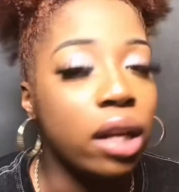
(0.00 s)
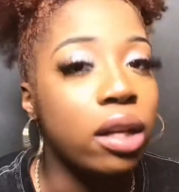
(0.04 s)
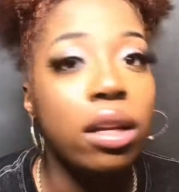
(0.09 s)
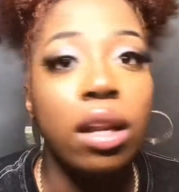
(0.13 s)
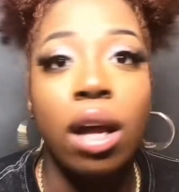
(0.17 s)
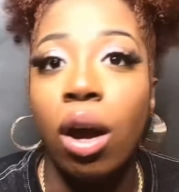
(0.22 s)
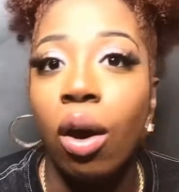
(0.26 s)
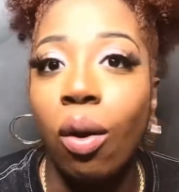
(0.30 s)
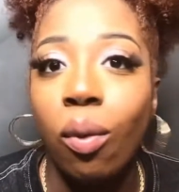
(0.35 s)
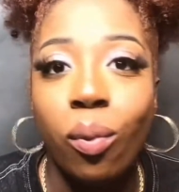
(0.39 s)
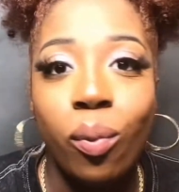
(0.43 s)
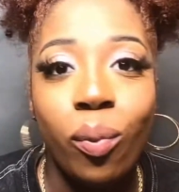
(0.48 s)

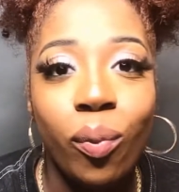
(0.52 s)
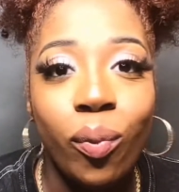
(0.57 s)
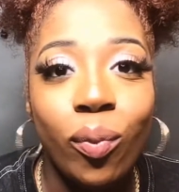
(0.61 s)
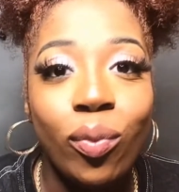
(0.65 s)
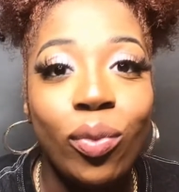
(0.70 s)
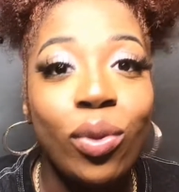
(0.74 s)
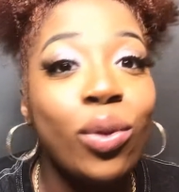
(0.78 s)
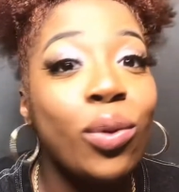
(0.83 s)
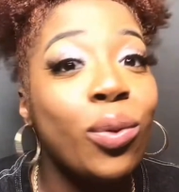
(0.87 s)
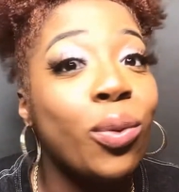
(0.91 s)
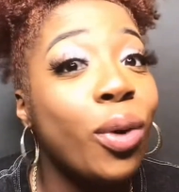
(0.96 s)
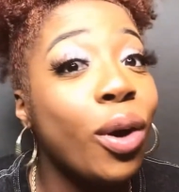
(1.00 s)
No,
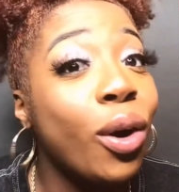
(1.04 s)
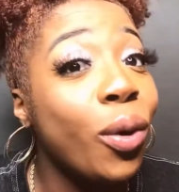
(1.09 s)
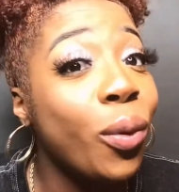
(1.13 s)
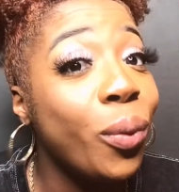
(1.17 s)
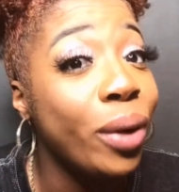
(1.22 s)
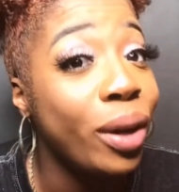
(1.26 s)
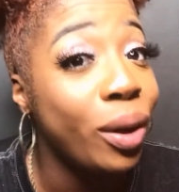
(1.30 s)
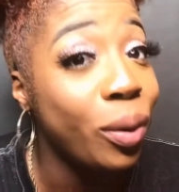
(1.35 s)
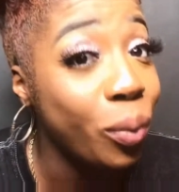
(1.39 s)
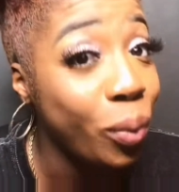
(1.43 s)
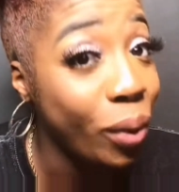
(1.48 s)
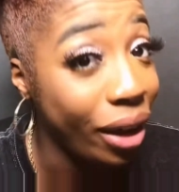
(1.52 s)
throw it
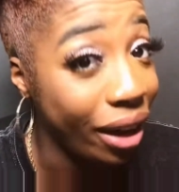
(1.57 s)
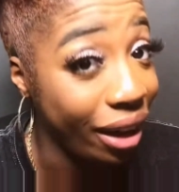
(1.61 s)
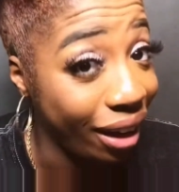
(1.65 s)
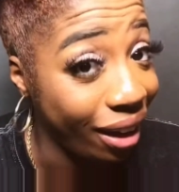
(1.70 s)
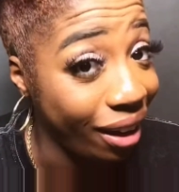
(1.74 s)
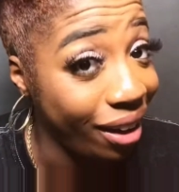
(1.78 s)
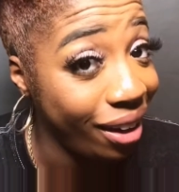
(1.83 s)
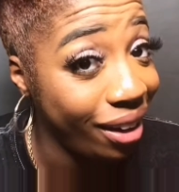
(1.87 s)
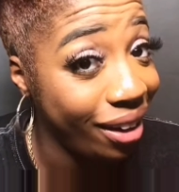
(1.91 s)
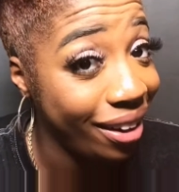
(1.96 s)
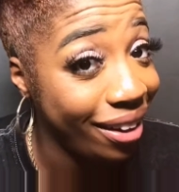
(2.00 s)
away.